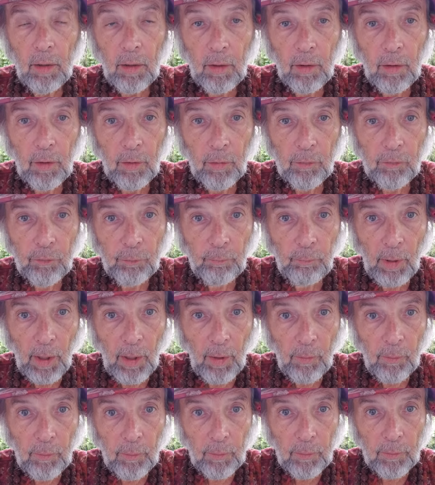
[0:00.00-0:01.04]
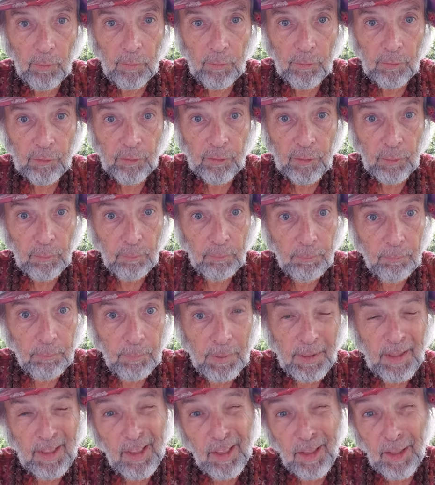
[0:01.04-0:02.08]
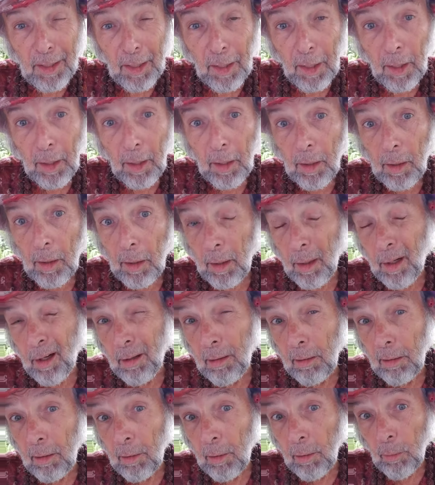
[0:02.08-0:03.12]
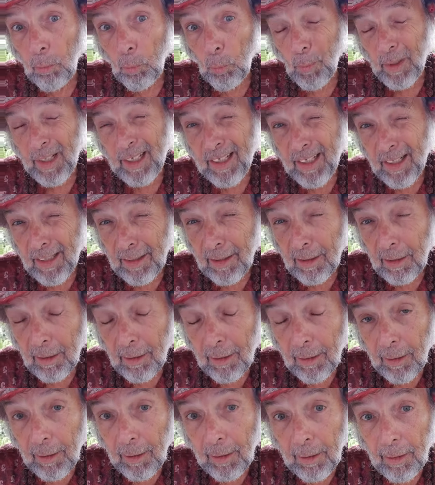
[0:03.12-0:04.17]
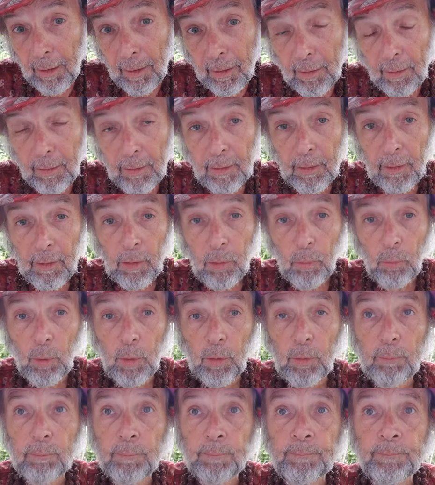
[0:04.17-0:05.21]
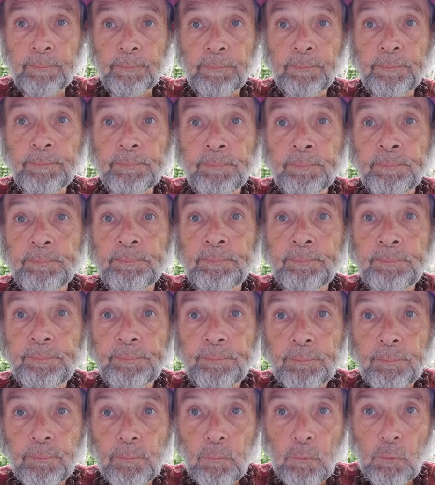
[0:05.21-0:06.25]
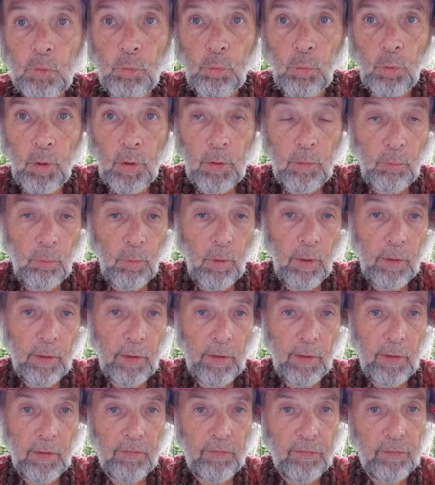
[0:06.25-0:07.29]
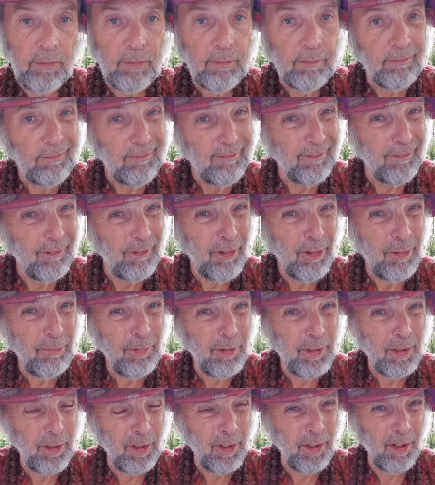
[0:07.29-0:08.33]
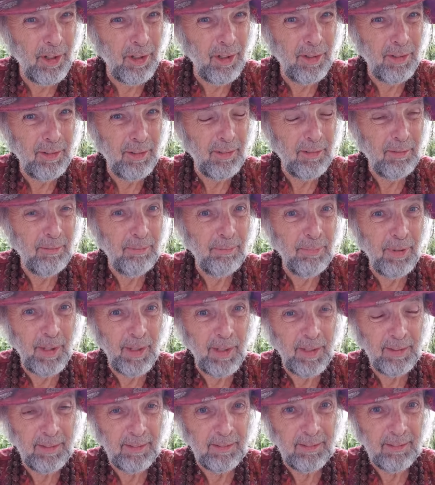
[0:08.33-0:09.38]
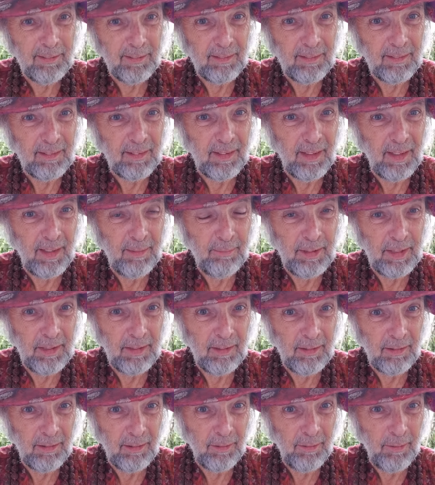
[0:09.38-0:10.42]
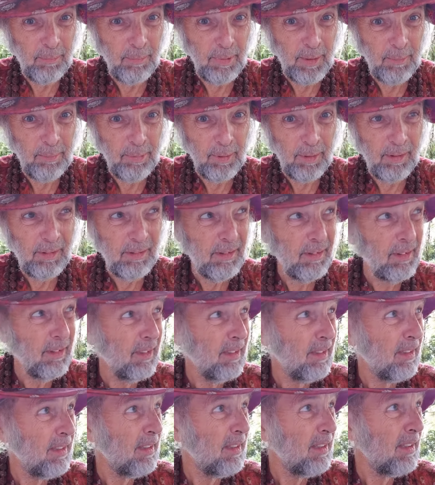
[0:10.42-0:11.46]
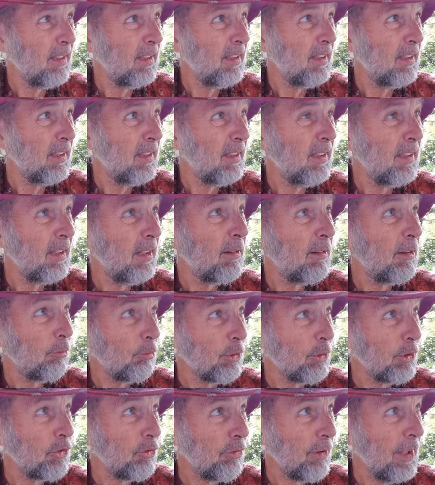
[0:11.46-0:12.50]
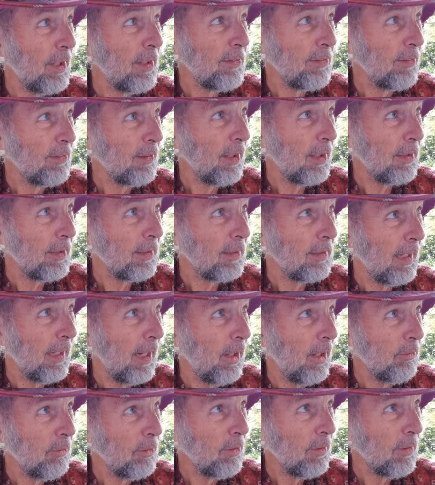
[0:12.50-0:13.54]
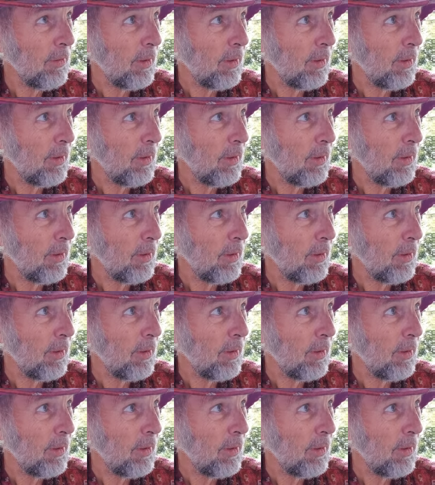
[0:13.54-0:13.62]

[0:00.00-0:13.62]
Earth's mountains peaking, winking inward toward what is normally called by common earth people. We're translating down to